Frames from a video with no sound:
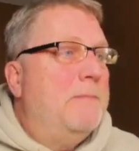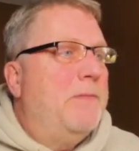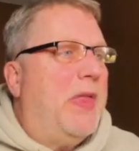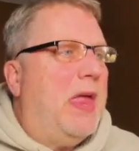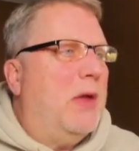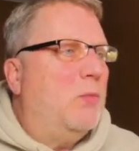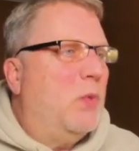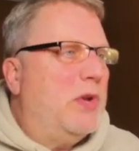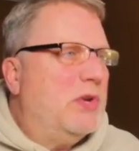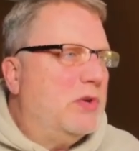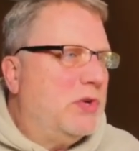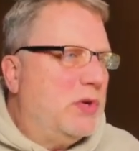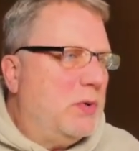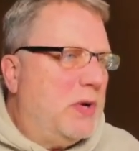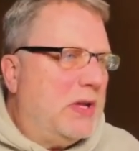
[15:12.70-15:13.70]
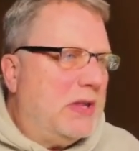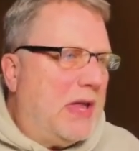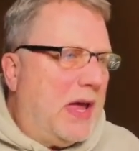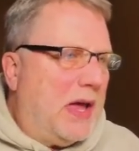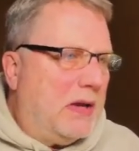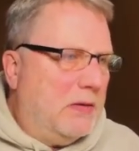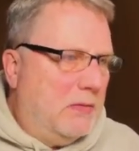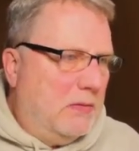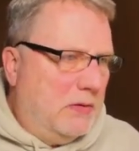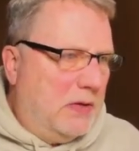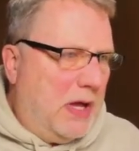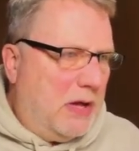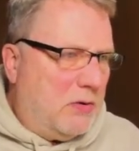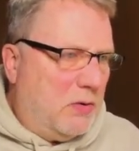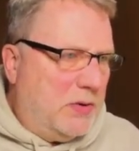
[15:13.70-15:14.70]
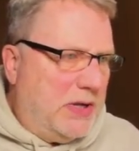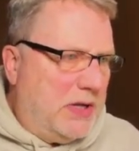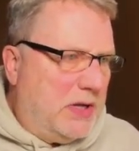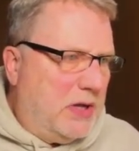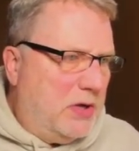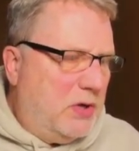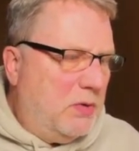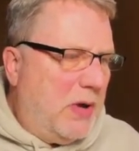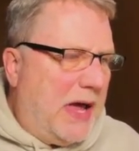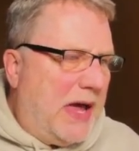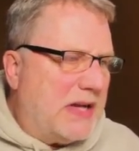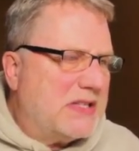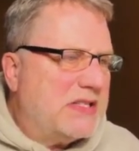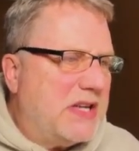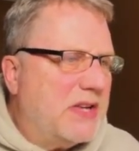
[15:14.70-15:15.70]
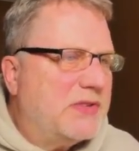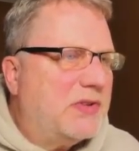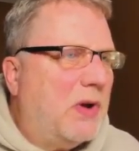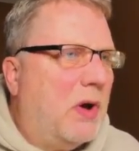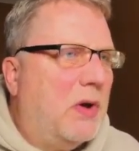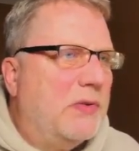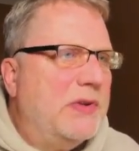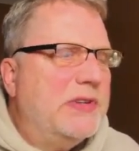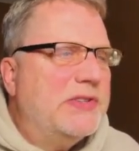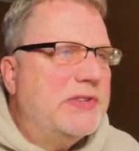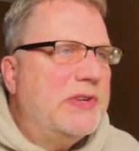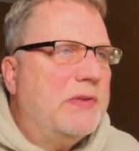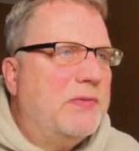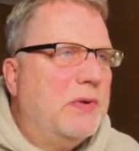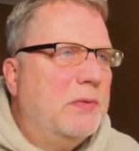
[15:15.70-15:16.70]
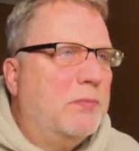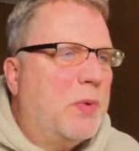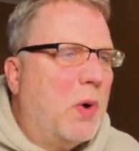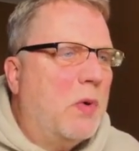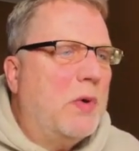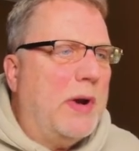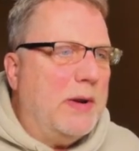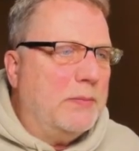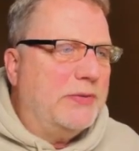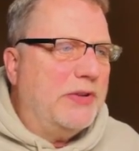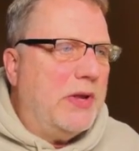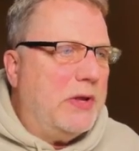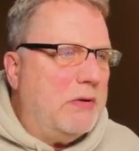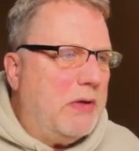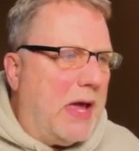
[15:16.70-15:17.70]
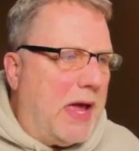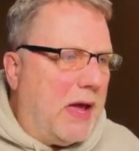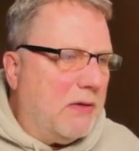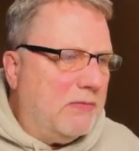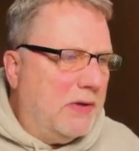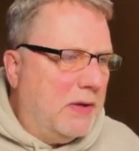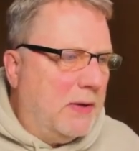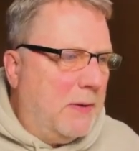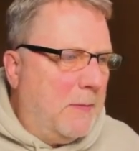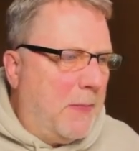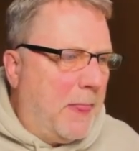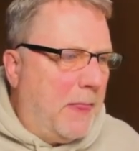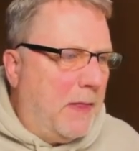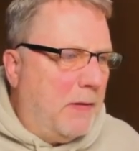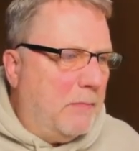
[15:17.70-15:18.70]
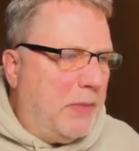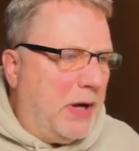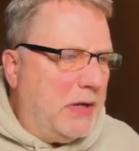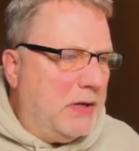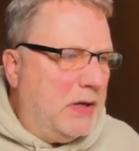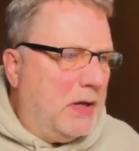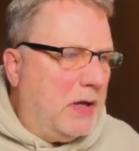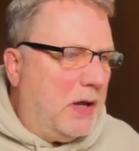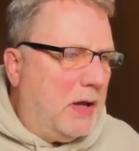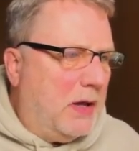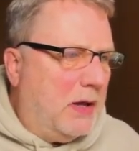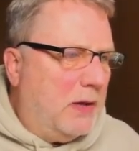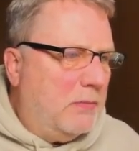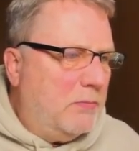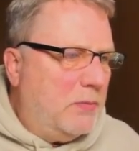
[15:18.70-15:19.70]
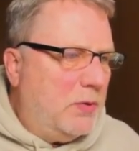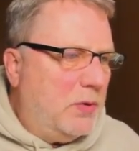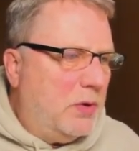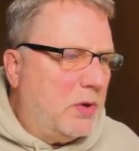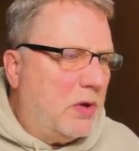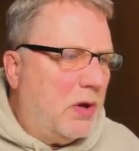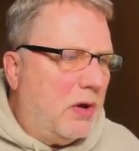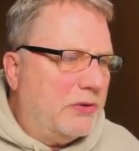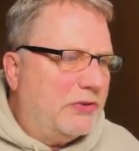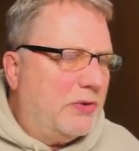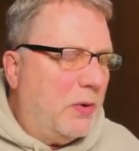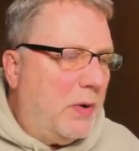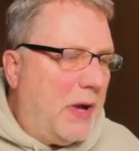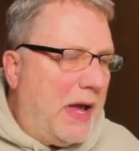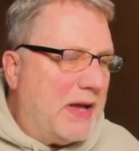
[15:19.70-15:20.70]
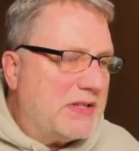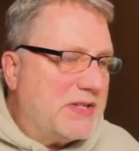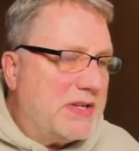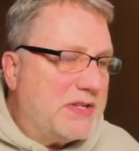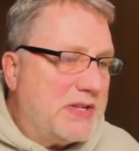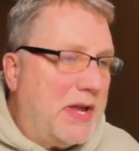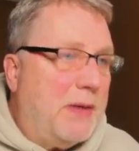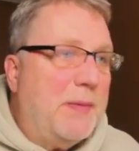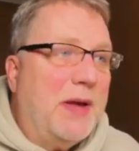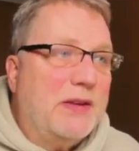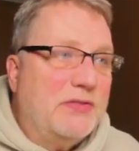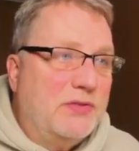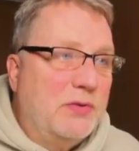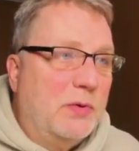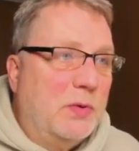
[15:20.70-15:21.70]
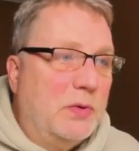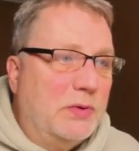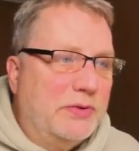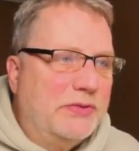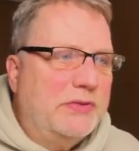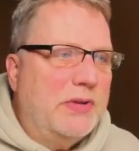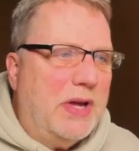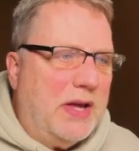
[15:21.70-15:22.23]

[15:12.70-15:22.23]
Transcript: And when you're doing that, not only can you access all these different programs that you have, but you can also access MX Tools